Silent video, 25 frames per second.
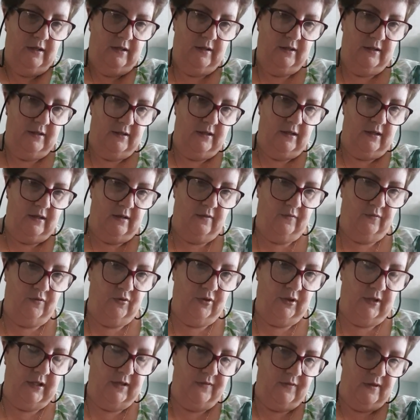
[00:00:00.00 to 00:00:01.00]
So I've got
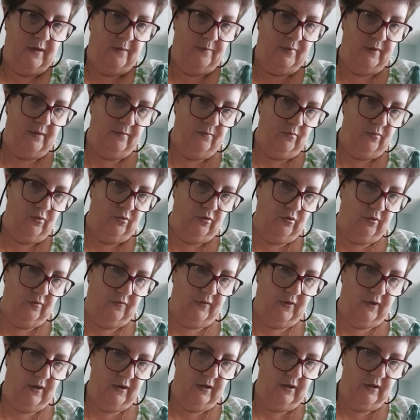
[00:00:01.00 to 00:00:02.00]
to give it a bit more of
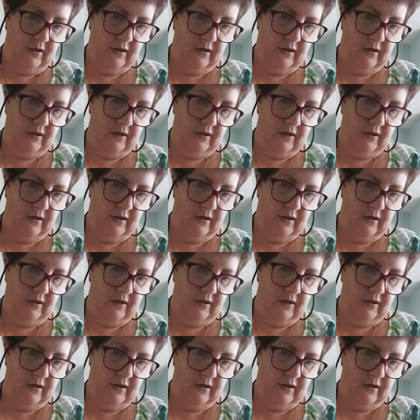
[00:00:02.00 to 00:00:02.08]
a